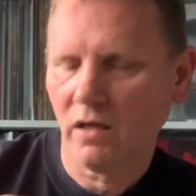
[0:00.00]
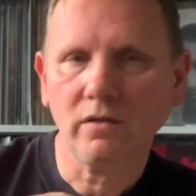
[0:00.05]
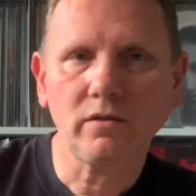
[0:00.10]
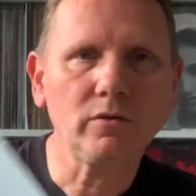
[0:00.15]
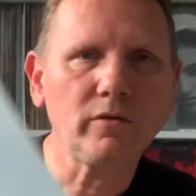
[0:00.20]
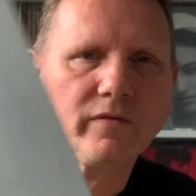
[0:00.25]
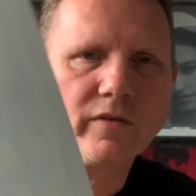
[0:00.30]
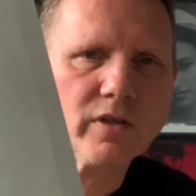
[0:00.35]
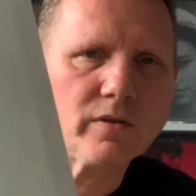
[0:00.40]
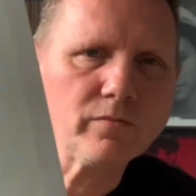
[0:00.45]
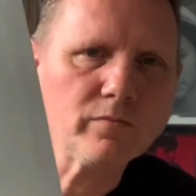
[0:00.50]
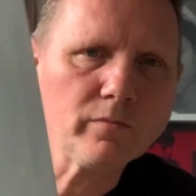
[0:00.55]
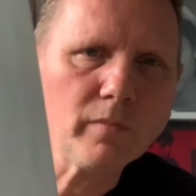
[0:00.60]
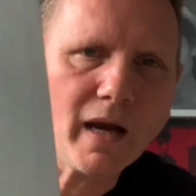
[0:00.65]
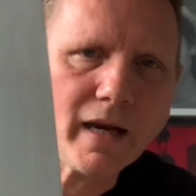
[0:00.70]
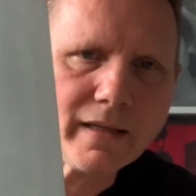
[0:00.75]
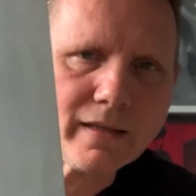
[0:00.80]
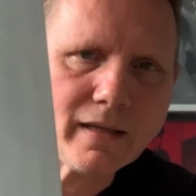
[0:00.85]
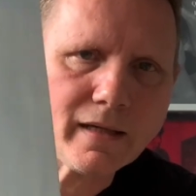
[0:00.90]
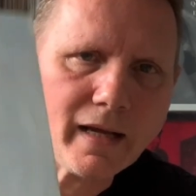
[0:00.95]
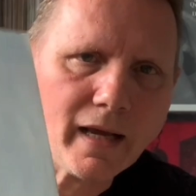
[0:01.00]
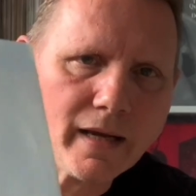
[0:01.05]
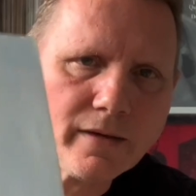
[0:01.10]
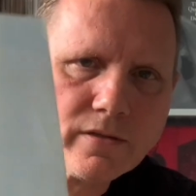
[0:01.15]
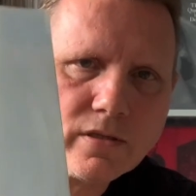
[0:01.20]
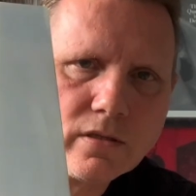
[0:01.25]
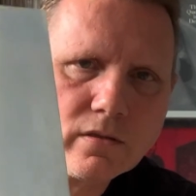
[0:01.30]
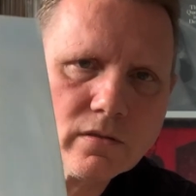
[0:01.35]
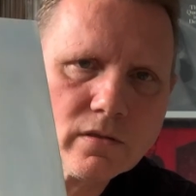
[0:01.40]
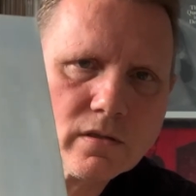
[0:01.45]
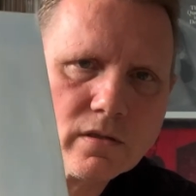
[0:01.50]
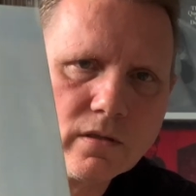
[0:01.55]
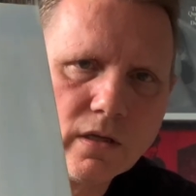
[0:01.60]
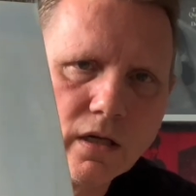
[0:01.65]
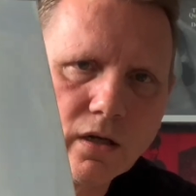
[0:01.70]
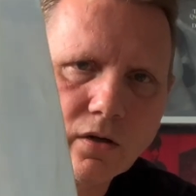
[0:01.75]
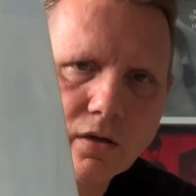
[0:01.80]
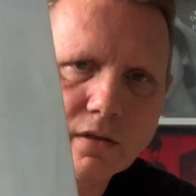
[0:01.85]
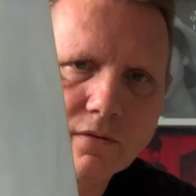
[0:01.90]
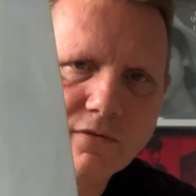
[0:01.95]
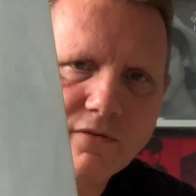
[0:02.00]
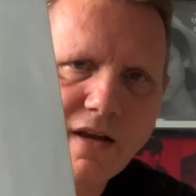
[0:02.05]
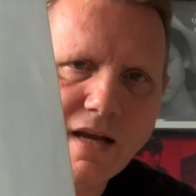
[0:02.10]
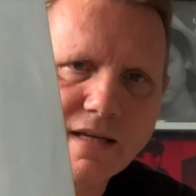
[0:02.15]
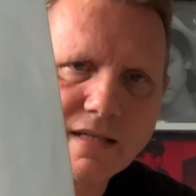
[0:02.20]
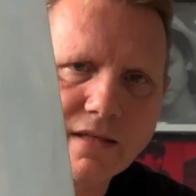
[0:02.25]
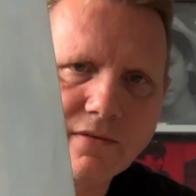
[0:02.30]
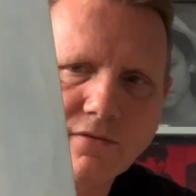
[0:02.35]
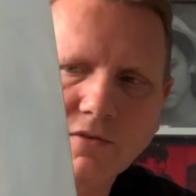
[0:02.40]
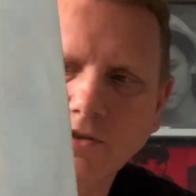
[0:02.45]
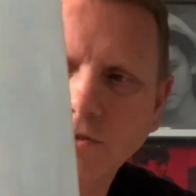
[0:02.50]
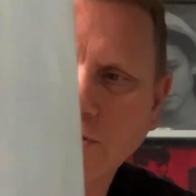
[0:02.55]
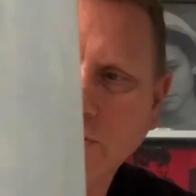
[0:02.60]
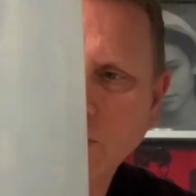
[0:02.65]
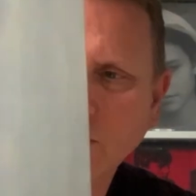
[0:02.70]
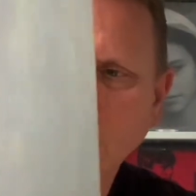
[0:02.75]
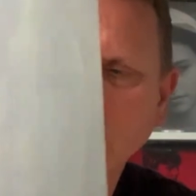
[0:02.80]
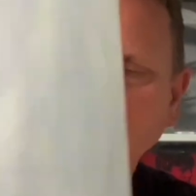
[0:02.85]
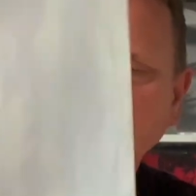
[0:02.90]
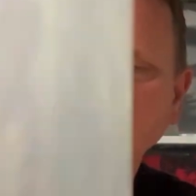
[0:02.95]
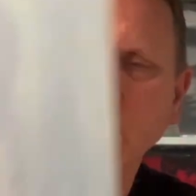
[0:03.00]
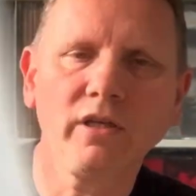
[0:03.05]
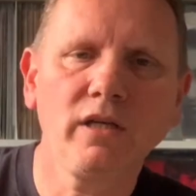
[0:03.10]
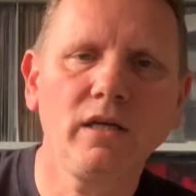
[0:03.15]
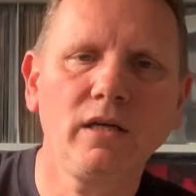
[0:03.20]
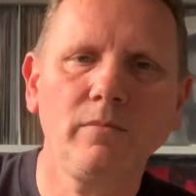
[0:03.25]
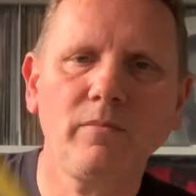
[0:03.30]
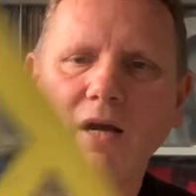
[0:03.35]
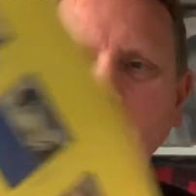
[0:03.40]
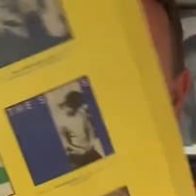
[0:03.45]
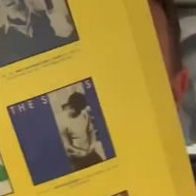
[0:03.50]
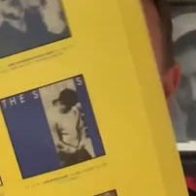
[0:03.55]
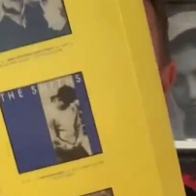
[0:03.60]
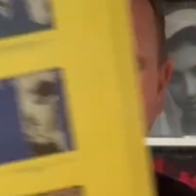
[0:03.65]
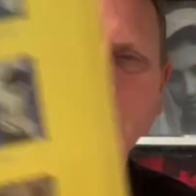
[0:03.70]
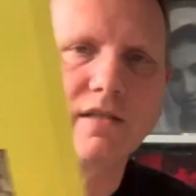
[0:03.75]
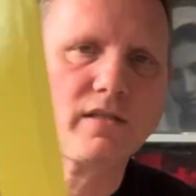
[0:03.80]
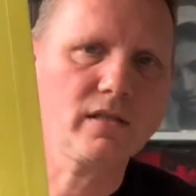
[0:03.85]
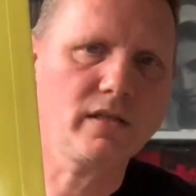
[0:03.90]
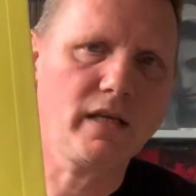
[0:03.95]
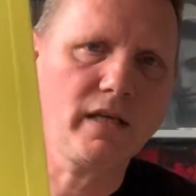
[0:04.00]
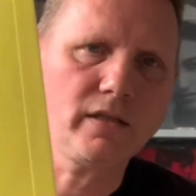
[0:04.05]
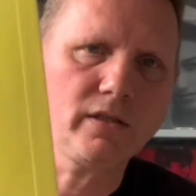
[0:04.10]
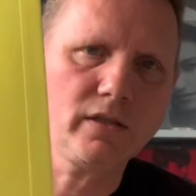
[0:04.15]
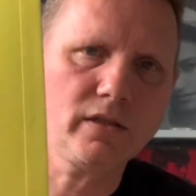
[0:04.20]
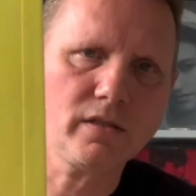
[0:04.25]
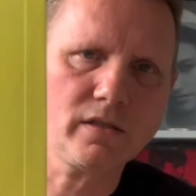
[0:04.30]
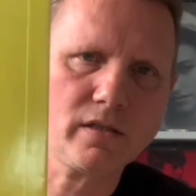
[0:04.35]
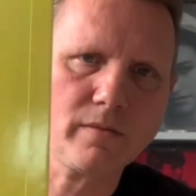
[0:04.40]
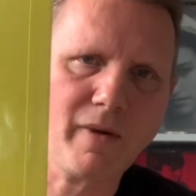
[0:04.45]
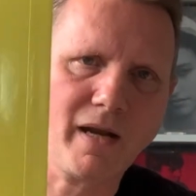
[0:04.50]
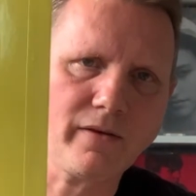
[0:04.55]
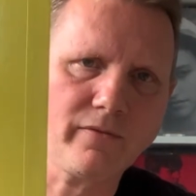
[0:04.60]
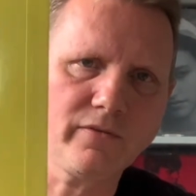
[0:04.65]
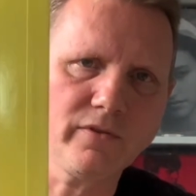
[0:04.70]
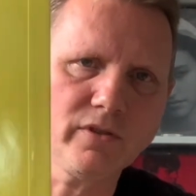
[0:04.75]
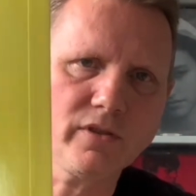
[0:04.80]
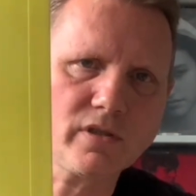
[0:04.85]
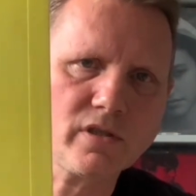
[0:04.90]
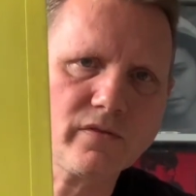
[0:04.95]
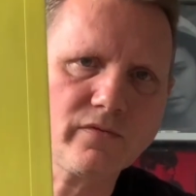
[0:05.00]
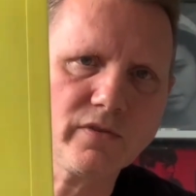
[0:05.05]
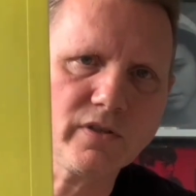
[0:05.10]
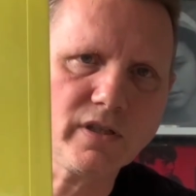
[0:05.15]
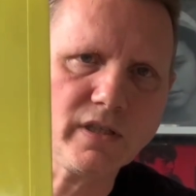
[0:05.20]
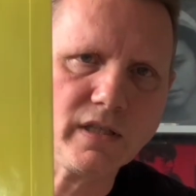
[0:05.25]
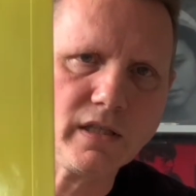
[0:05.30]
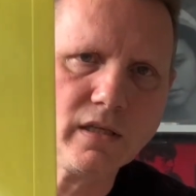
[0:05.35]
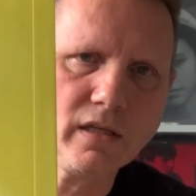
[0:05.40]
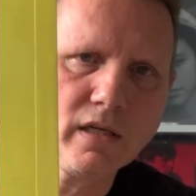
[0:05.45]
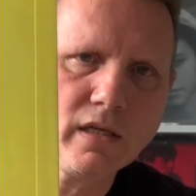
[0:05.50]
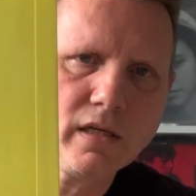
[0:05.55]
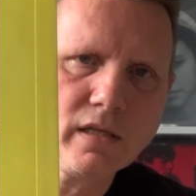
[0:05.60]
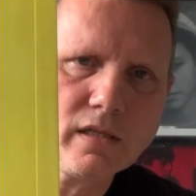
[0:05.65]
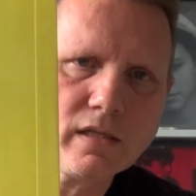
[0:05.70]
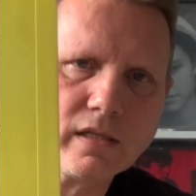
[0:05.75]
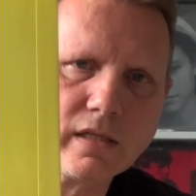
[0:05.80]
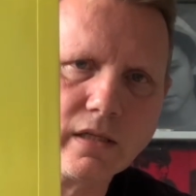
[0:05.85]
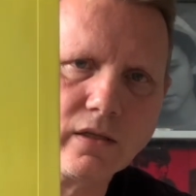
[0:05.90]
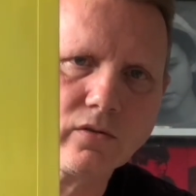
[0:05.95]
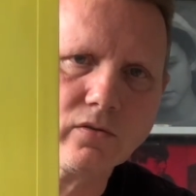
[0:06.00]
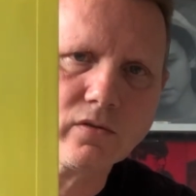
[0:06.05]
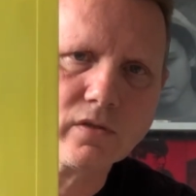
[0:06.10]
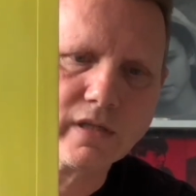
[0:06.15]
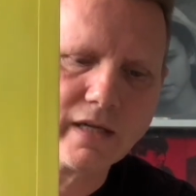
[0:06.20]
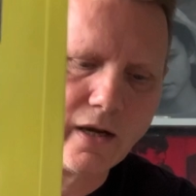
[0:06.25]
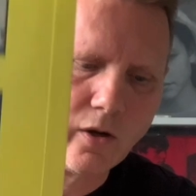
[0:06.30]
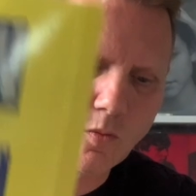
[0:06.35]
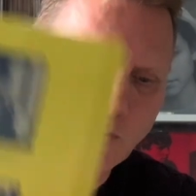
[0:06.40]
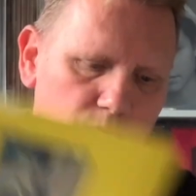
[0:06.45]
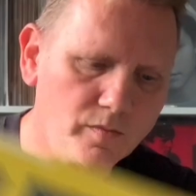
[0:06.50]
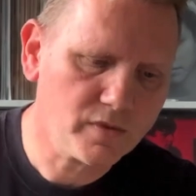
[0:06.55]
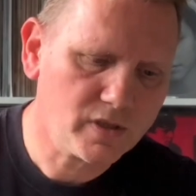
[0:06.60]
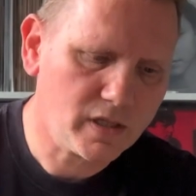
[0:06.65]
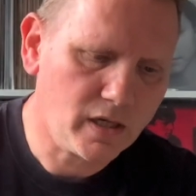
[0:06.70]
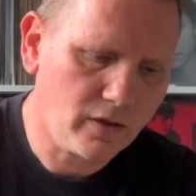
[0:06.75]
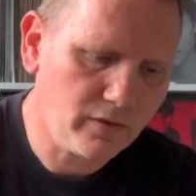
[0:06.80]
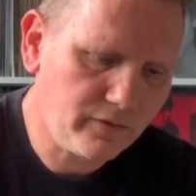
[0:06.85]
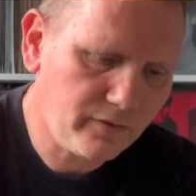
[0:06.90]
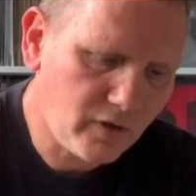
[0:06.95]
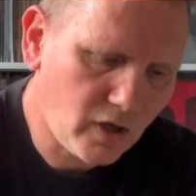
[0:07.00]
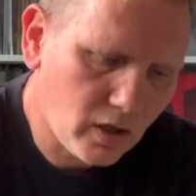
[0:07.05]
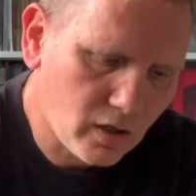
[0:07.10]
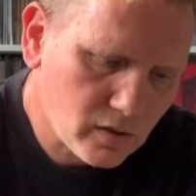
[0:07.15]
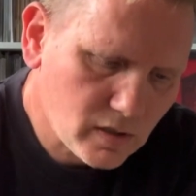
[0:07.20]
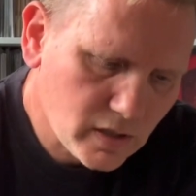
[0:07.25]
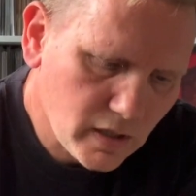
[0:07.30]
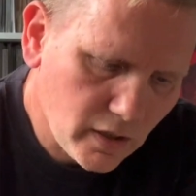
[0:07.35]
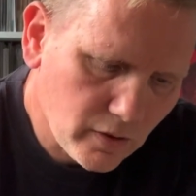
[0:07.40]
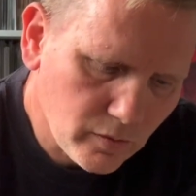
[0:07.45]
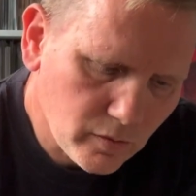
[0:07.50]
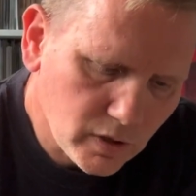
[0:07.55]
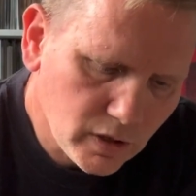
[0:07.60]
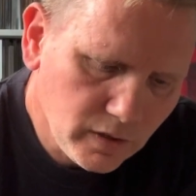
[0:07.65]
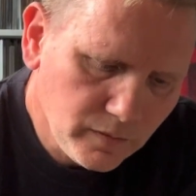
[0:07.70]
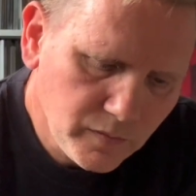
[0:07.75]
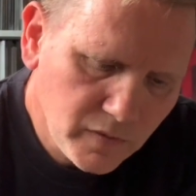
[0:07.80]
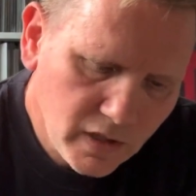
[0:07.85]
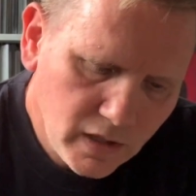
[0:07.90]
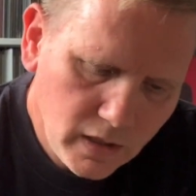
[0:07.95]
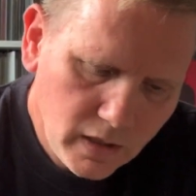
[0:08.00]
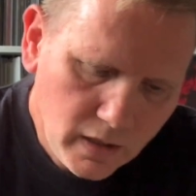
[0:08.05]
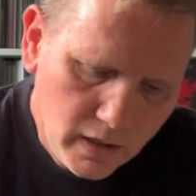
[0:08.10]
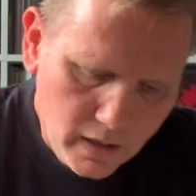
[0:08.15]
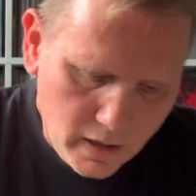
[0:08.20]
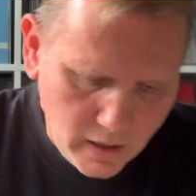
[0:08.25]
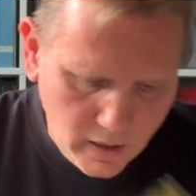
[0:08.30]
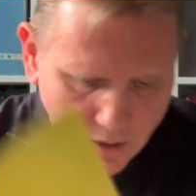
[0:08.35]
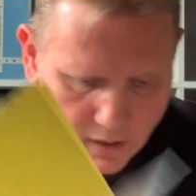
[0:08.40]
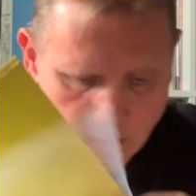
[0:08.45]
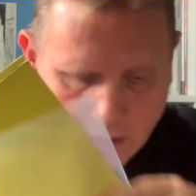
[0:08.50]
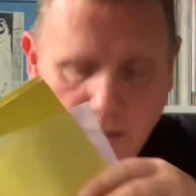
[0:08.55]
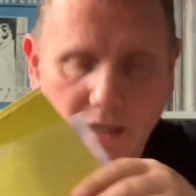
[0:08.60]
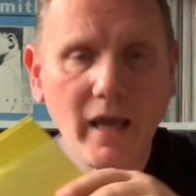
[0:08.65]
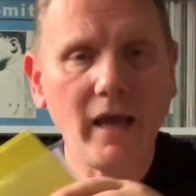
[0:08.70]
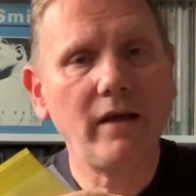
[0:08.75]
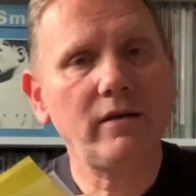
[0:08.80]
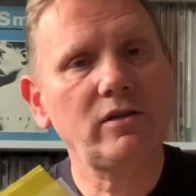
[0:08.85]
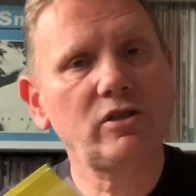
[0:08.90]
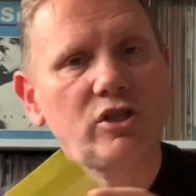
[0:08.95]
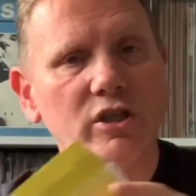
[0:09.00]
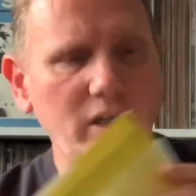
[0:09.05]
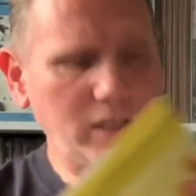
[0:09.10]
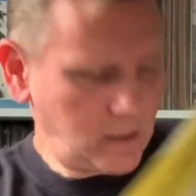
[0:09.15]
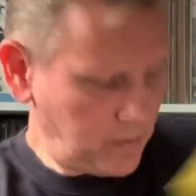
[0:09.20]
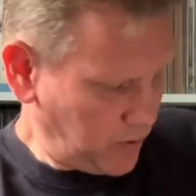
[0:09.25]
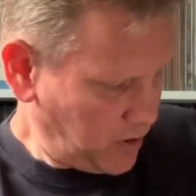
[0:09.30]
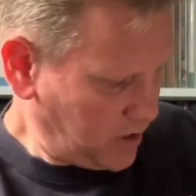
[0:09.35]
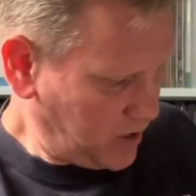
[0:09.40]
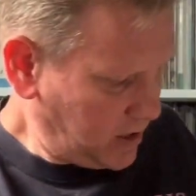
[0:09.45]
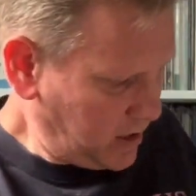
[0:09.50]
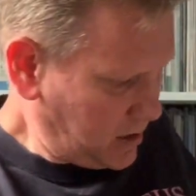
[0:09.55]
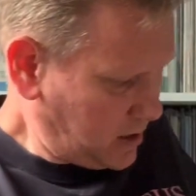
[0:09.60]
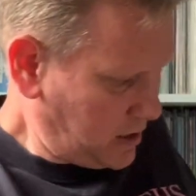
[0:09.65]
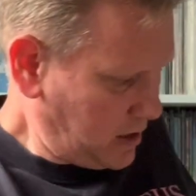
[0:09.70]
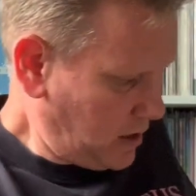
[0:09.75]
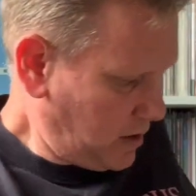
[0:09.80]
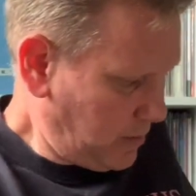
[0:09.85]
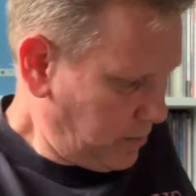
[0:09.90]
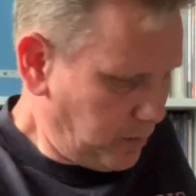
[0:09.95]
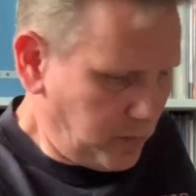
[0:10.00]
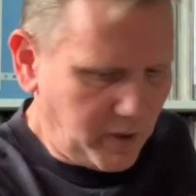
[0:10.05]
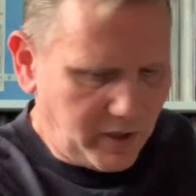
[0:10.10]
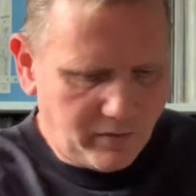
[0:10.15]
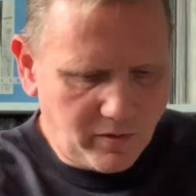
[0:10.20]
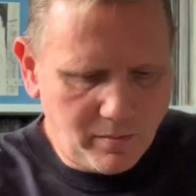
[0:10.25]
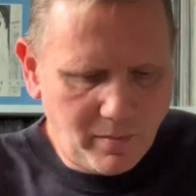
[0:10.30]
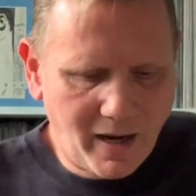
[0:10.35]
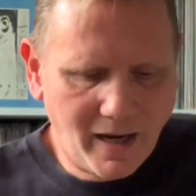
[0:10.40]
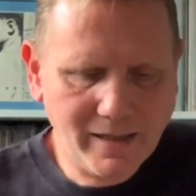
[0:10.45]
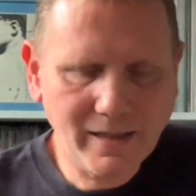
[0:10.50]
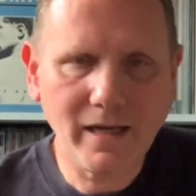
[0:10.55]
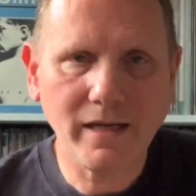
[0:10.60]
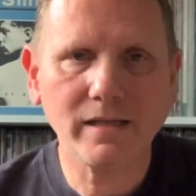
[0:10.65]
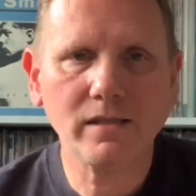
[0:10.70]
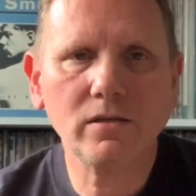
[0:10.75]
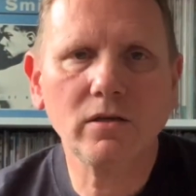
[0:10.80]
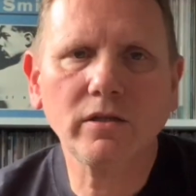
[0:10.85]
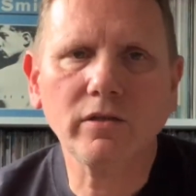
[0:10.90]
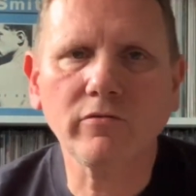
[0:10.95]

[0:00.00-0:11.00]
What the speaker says: one can make that out, like a faded version of Pat Phoenix, and then some adverts for the singles and albums so far. So yeah, Shakespeare's Sister, bit of a mad A-side.